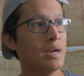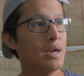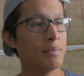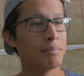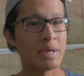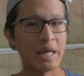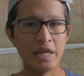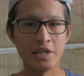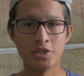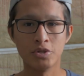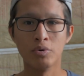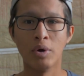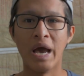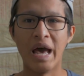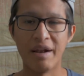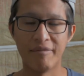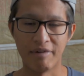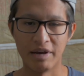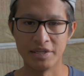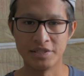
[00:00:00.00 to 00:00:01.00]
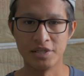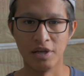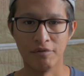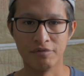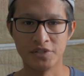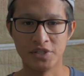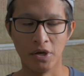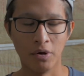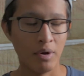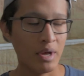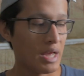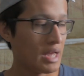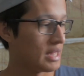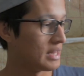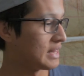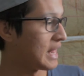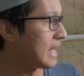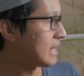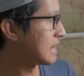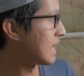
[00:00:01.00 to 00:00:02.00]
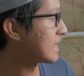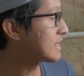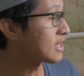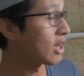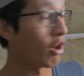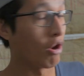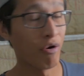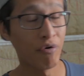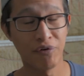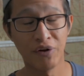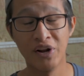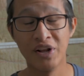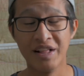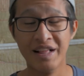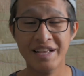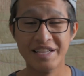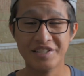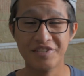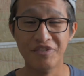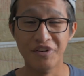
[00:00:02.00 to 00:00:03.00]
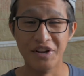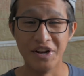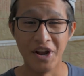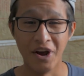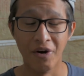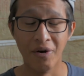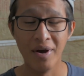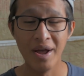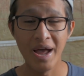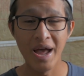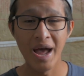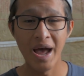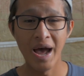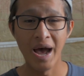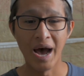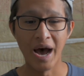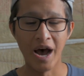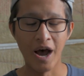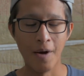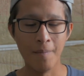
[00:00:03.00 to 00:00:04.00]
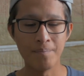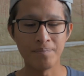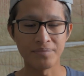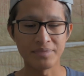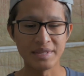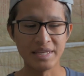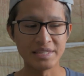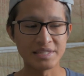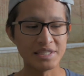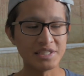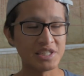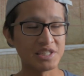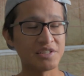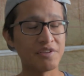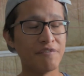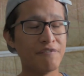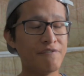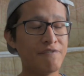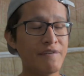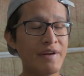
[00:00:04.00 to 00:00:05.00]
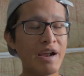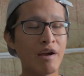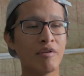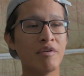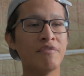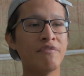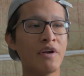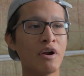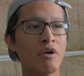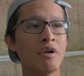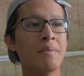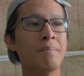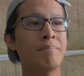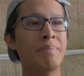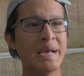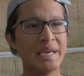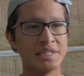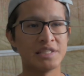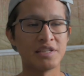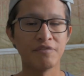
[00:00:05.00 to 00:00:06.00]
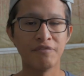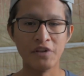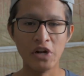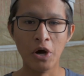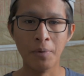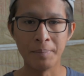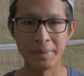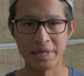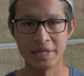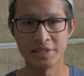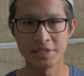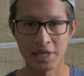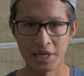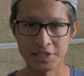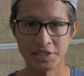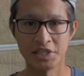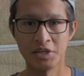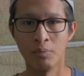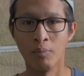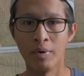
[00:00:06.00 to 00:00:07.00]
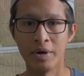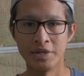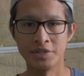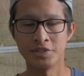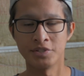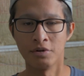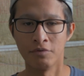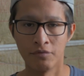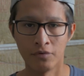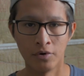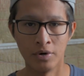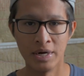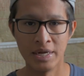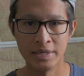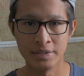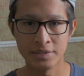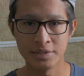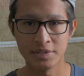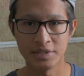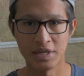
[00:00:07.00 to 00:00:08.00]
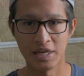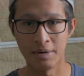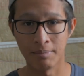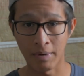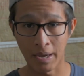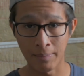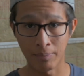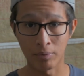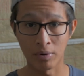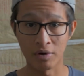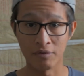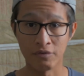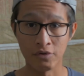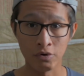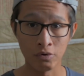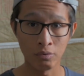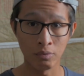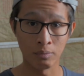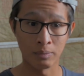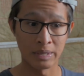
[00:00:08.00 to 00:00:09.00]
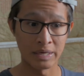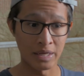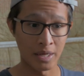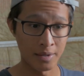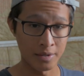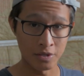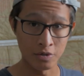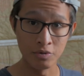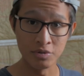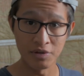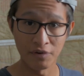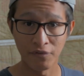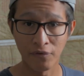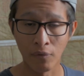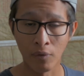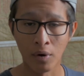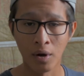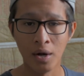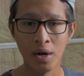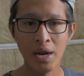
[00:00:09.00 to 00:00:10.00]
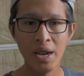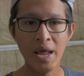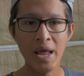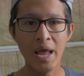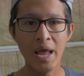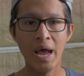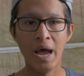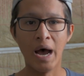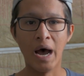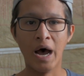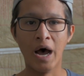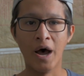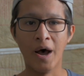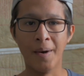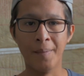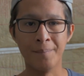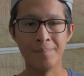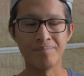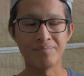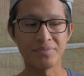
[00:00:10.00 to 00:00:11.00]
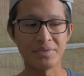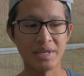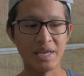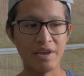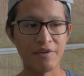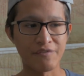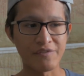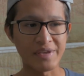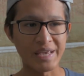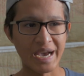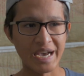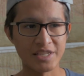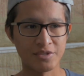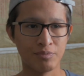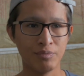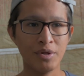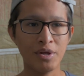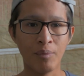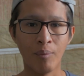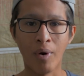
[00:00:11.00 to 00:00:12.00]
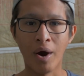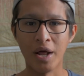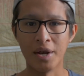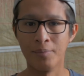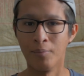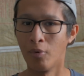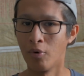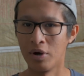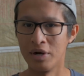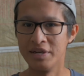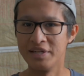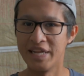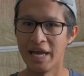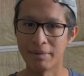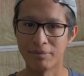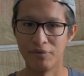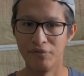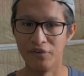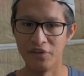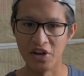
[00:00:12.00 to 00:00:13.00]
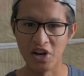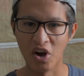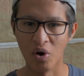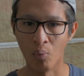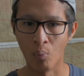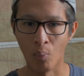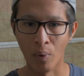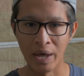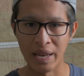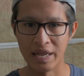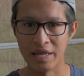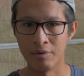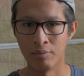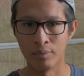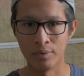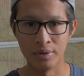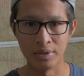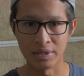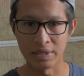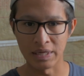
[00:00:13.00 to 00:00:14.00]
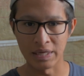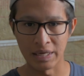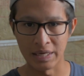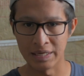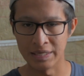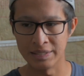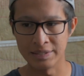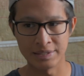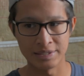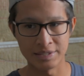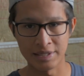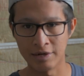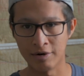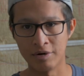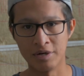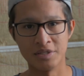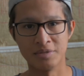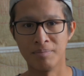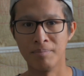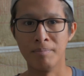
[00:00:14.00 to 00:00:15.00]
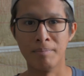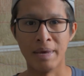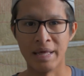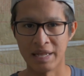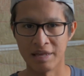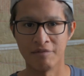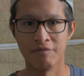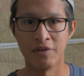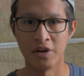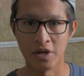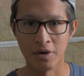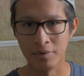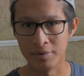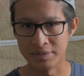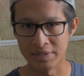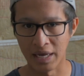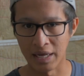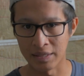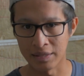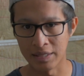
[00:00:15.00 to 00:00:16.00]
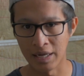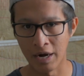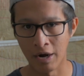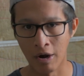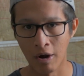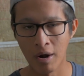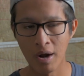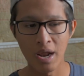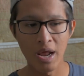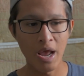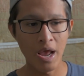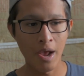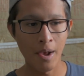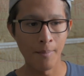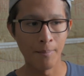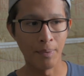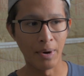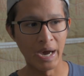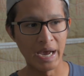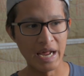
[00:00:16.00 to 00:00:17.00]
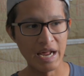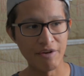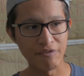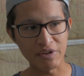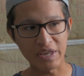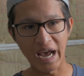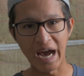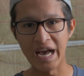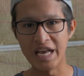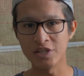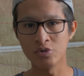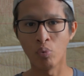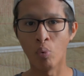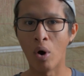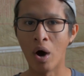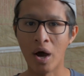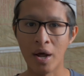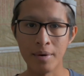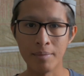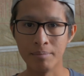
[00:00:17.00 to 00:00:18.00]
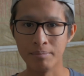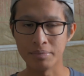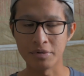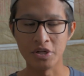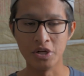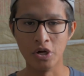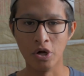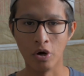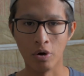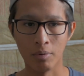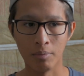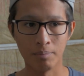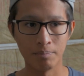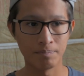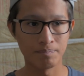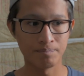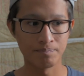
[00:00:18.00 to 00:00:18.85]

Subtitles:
I'm getting too ahead of myself, so that's all for this video. This is just a very, very basic video of me discussing what a server is and my point of view, what I use it for. If you guys really want a more in-depth video on what it really is, there is many videos out there. But if you guys want, you know,